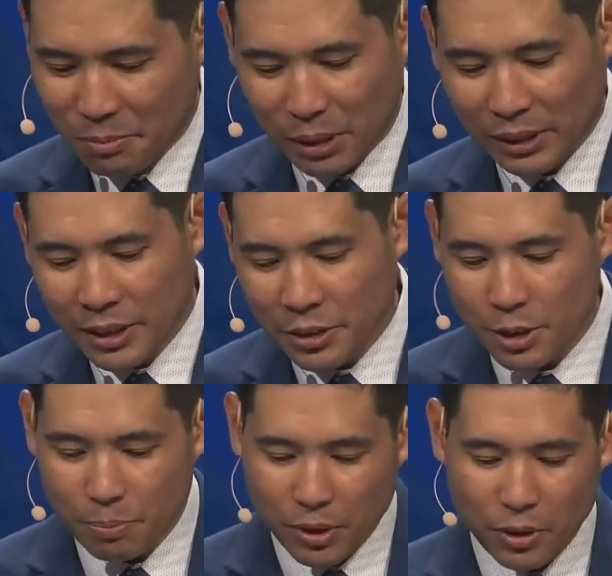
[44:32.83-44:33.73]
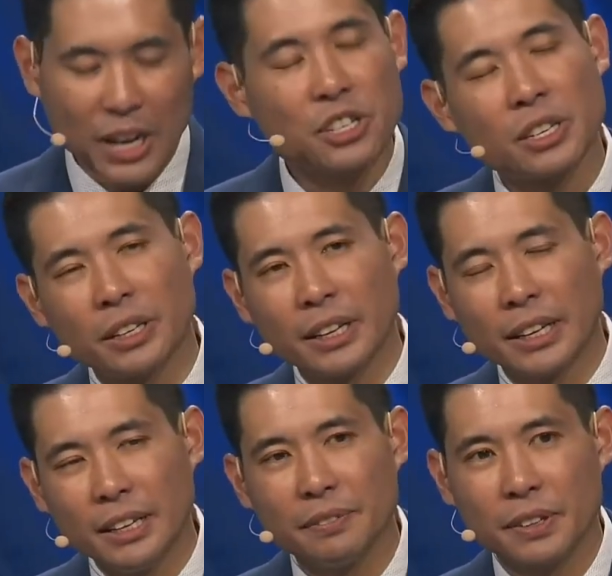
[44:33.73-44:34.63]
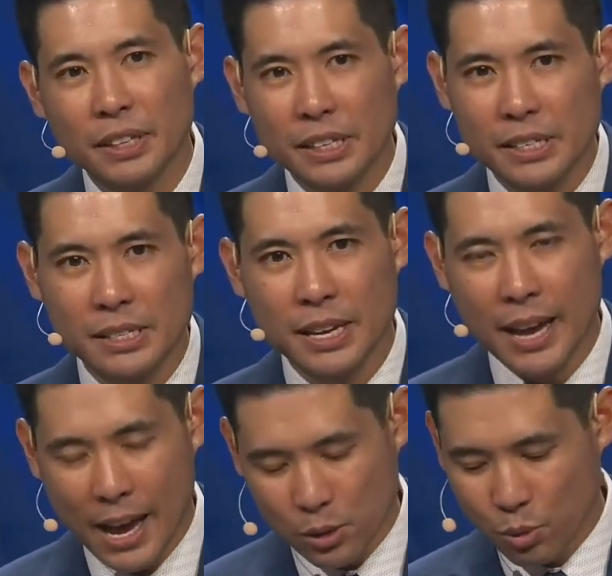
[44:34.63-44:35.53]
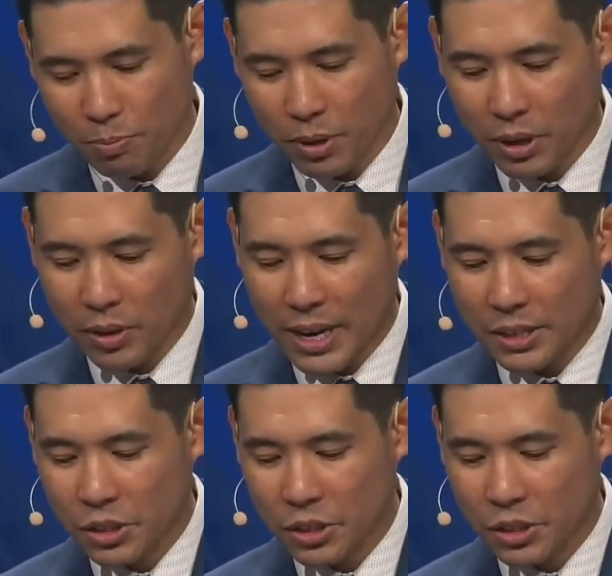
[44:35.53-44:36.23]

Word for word: But linear progression, the key for this is that as we progress,